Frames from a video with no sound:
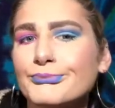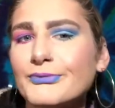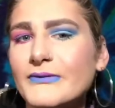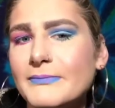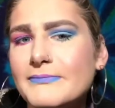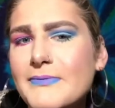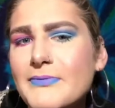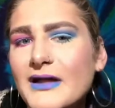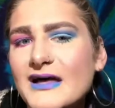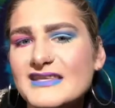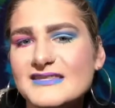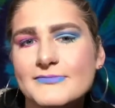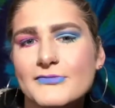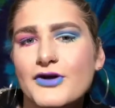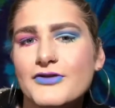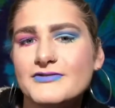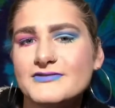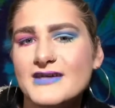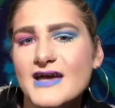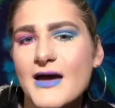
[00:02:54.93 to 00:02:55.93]
people ask me all
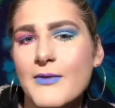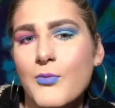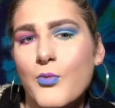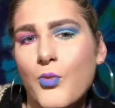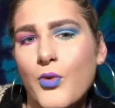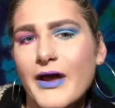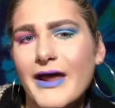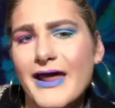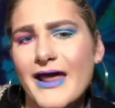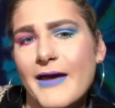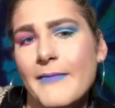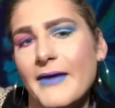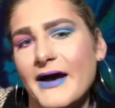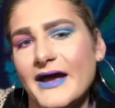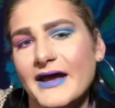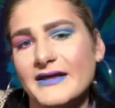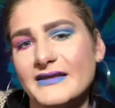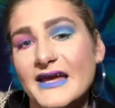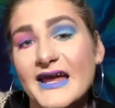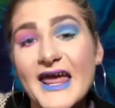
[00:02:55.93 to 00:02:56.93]
the time, what am I?
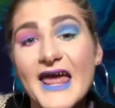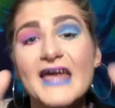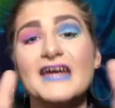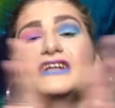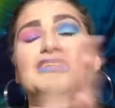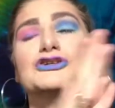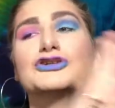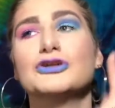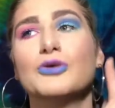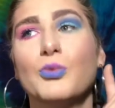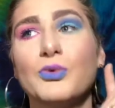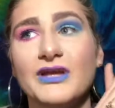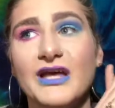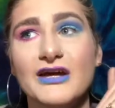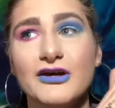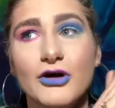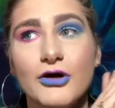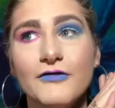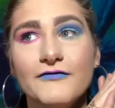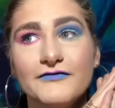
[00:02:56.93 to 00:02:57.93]
And I hate when I
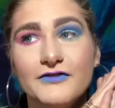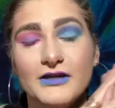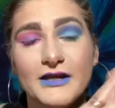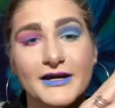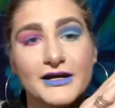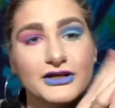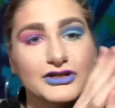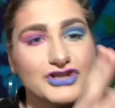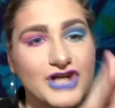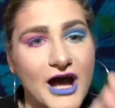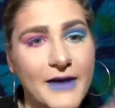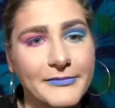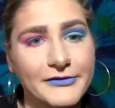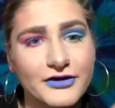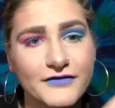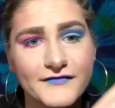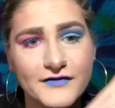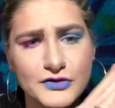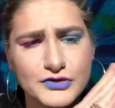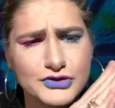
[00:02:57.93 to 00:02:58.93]
go for, like, job
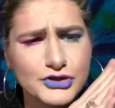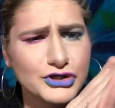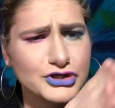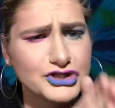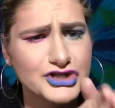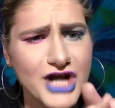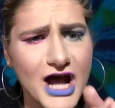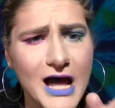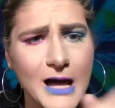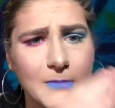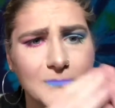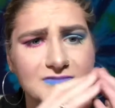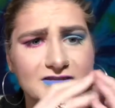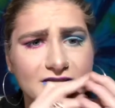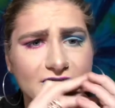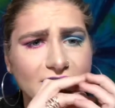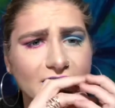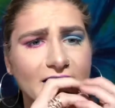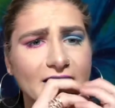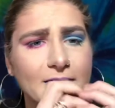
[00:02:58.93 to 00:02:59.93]
interviews or jobs and
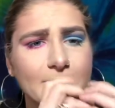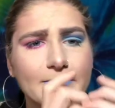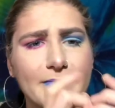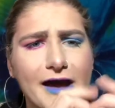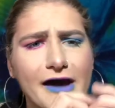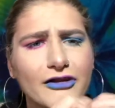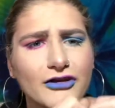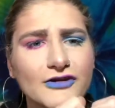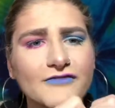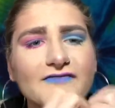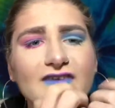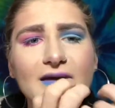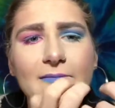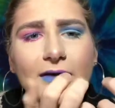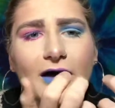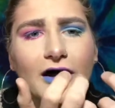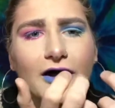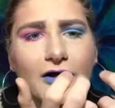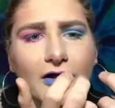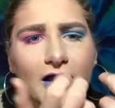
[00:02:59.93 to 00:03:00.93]
they're like, male or
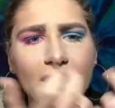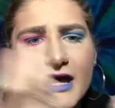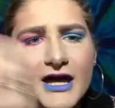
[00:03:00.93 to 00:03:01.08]
female.